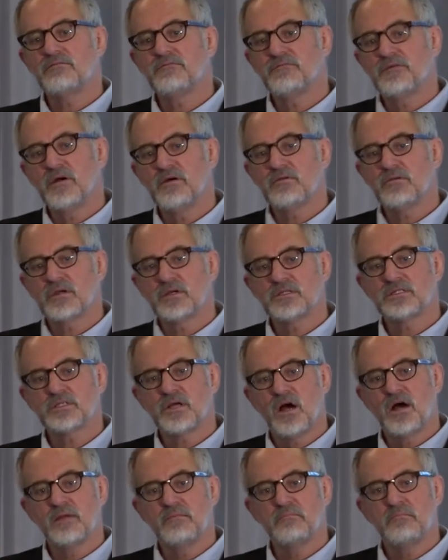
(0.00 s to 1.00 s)
focus
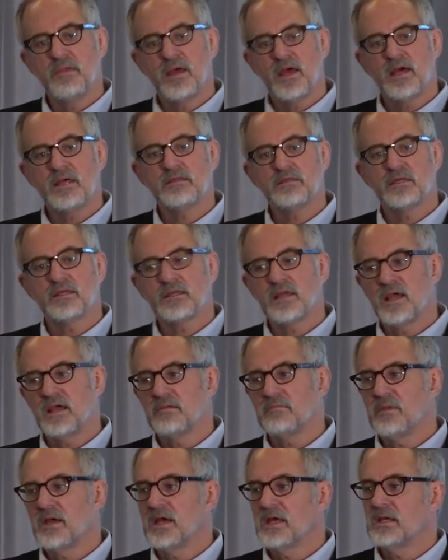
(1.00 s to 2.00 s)
on meth and
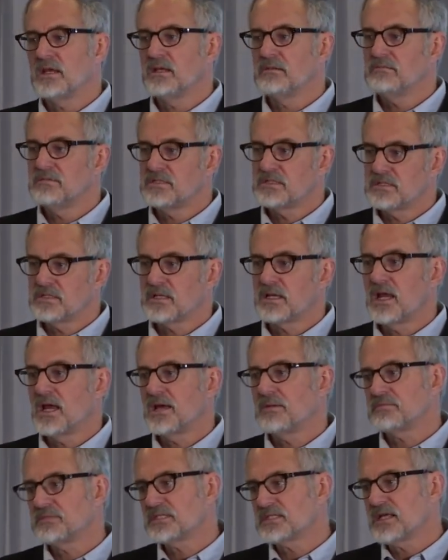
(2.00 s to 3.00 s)
gay men and
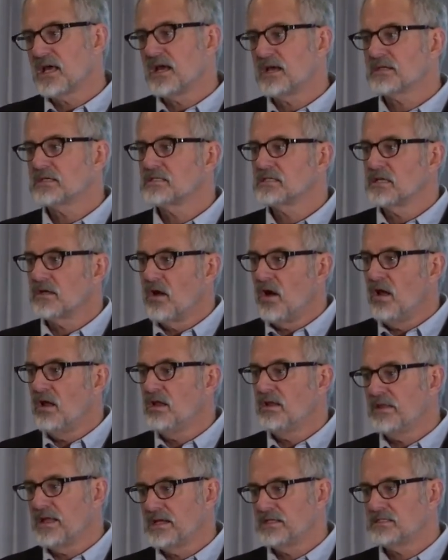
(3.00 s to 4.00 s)
chemsex and
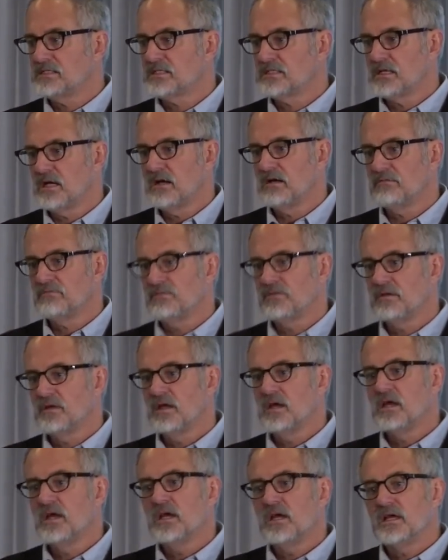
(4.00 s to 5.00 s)
all that stuff
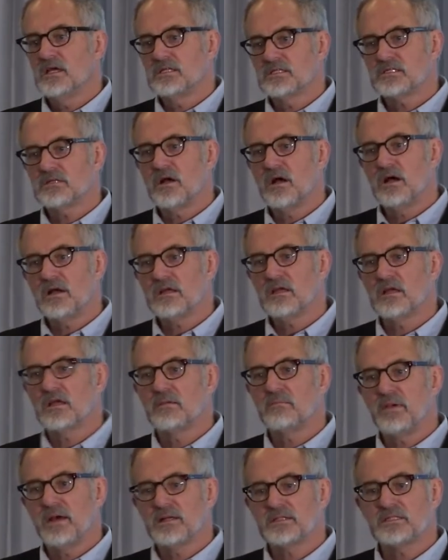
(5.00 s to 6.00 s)
is talking
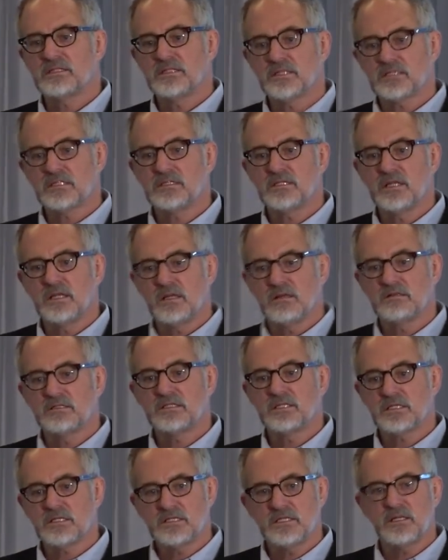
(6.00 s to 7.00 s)
about 16,
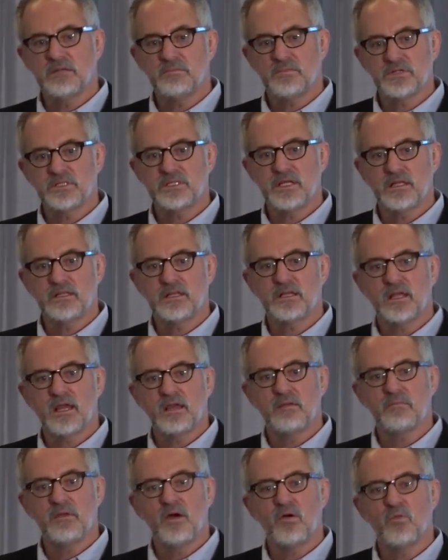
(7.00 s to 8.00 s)
percent of the
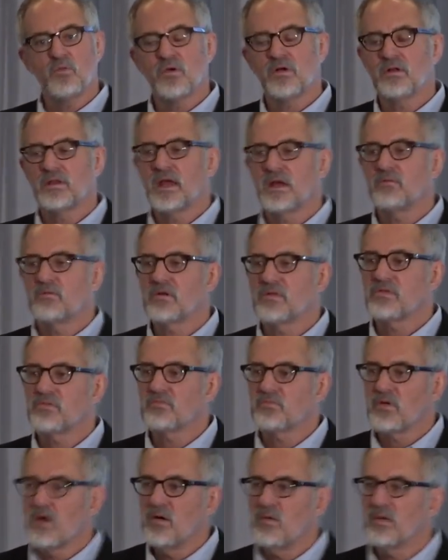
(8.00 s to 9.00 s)
gay male world, and we're
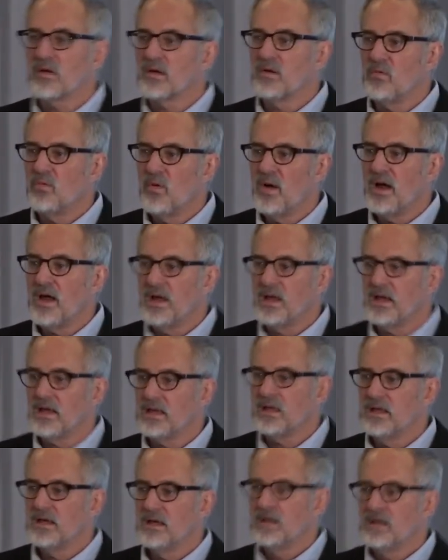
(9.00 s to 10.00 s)
throwing
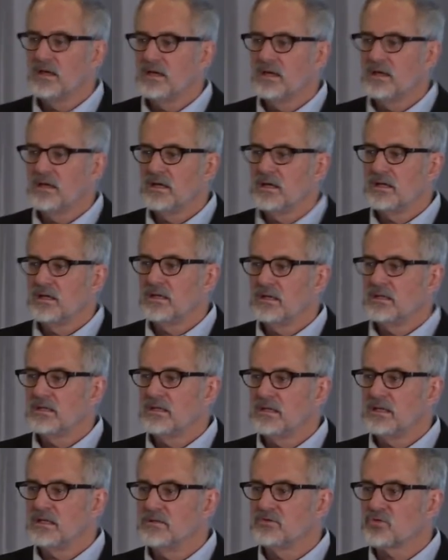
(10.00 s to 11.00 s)
away
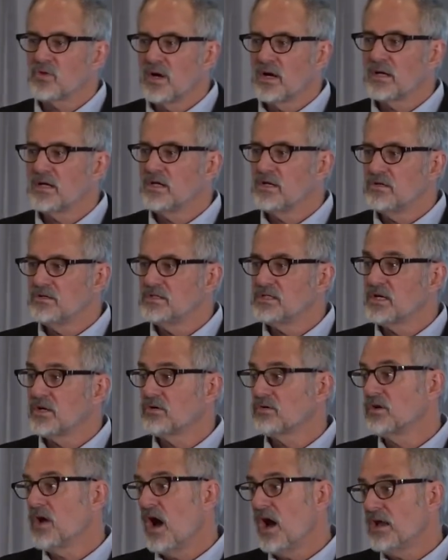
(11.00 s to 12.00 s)
the drug using
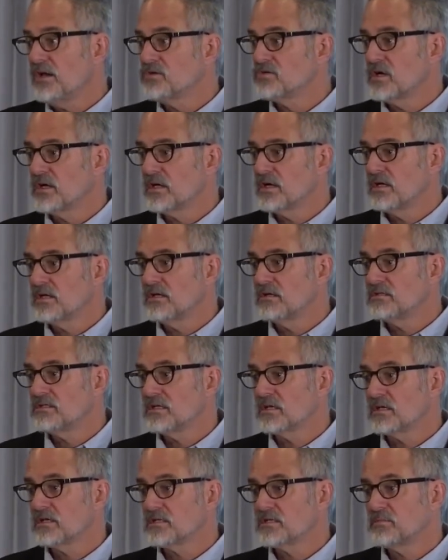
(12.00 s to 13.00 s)
or non drug
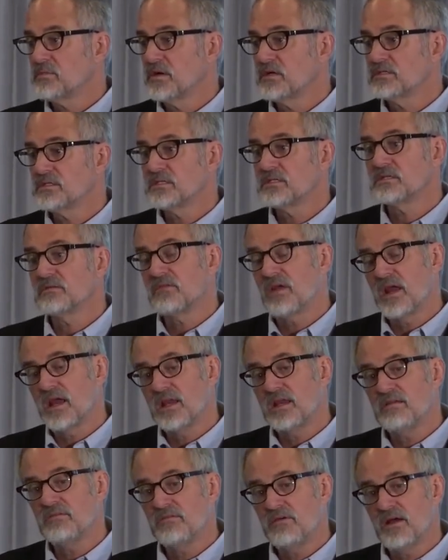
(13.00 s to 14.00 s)
using experiences of
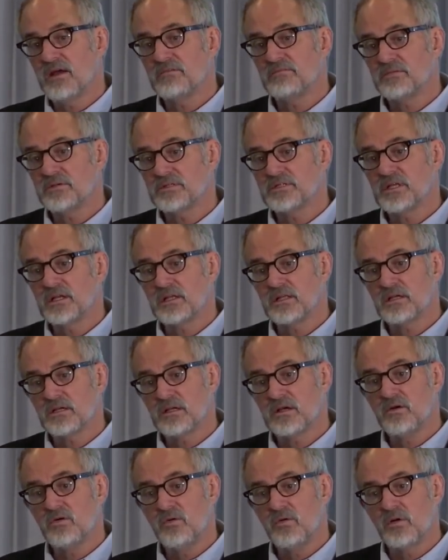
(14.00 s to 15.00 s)
85% of the
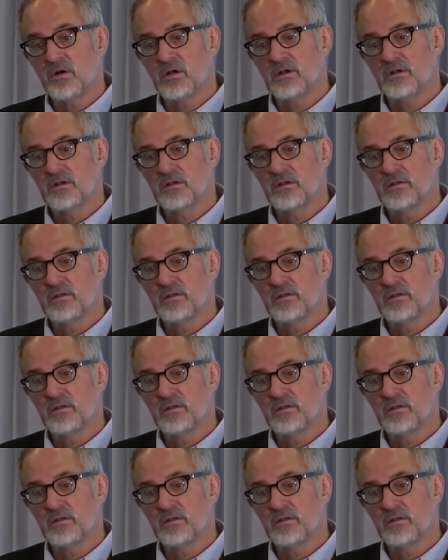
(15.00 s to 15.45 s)
cohort.